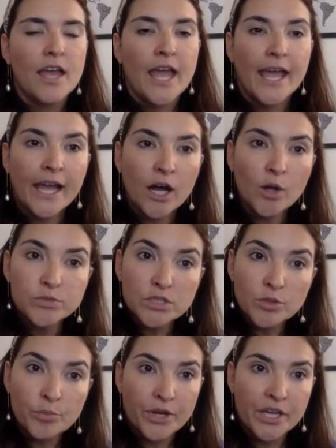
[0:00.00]
helped
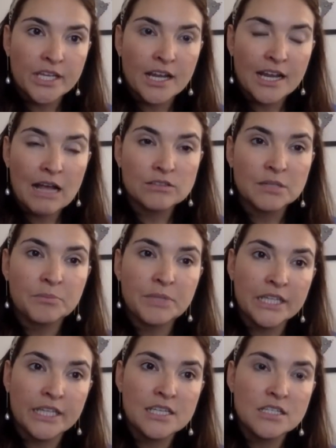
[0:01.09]
to bring
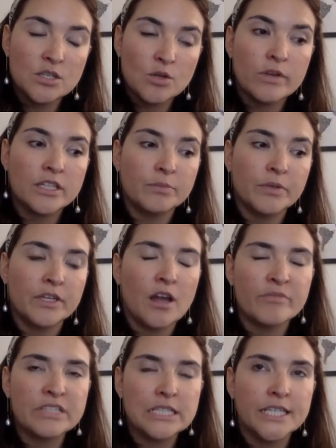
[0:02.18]
accountability to it, but
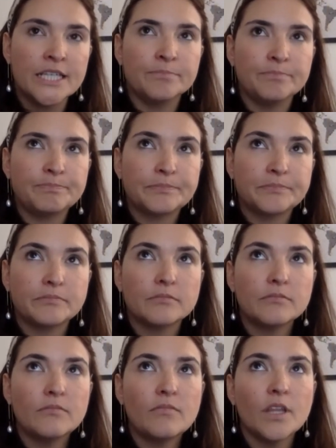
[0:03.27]
obviously,
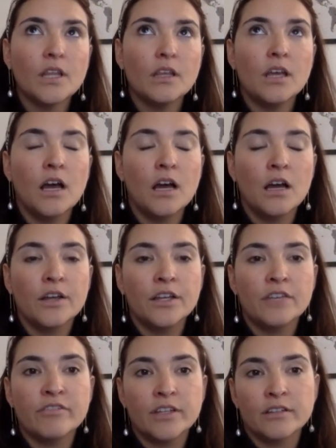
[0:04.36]

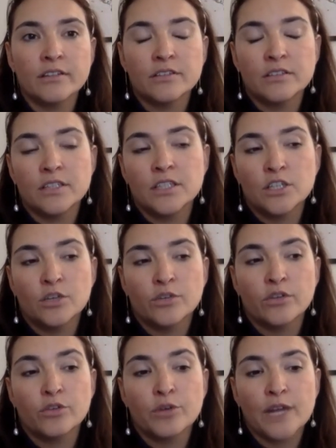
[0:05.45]

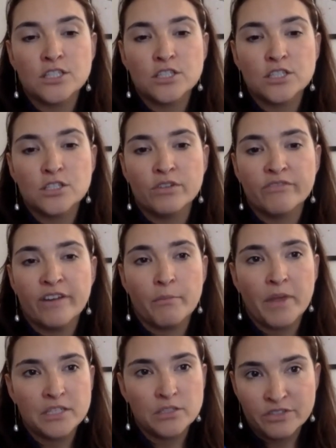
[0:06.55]
the threats to
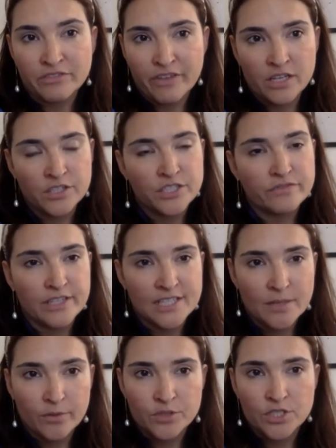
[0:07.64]
environmental defenders, for
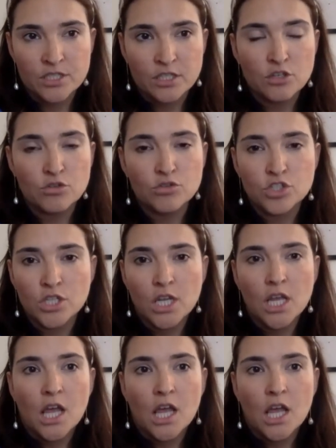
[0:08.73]
example, which is a huge